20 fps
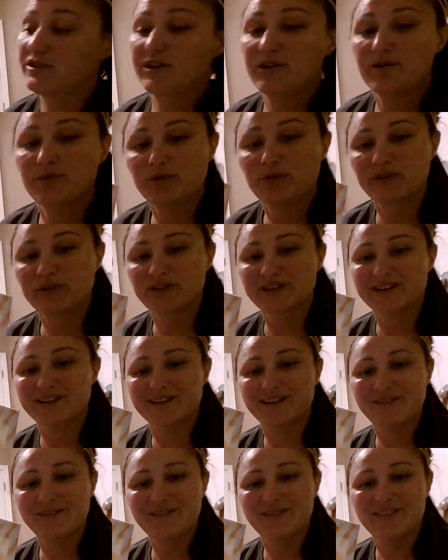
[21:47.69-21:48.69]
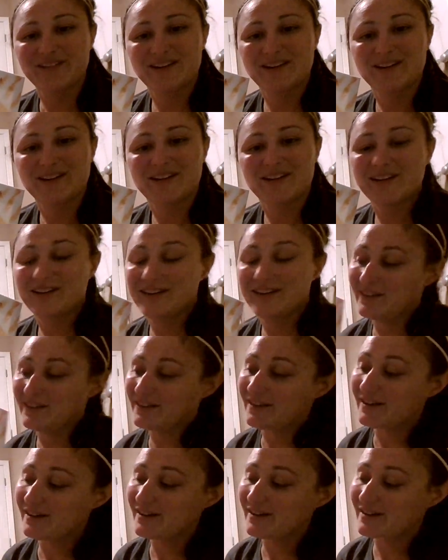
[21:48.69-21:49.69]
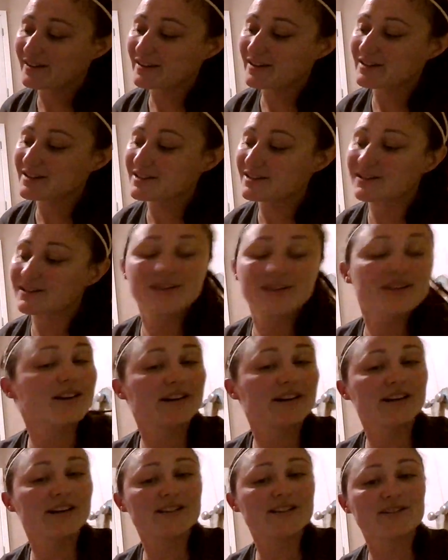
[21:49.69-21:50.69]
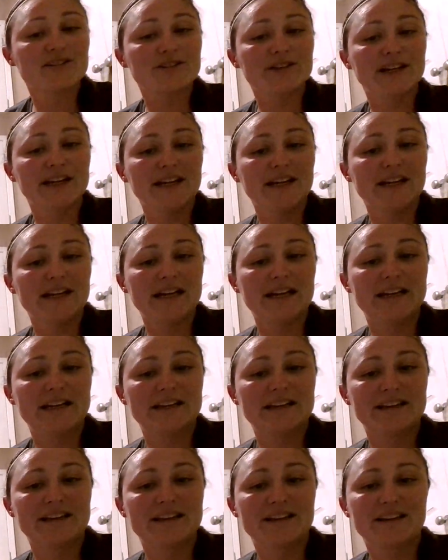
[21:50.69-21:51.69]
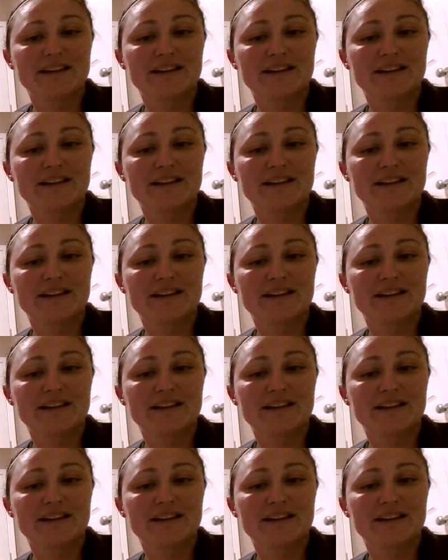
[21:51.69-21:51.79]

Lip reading: And pull it up. And look, that's a nice little hand.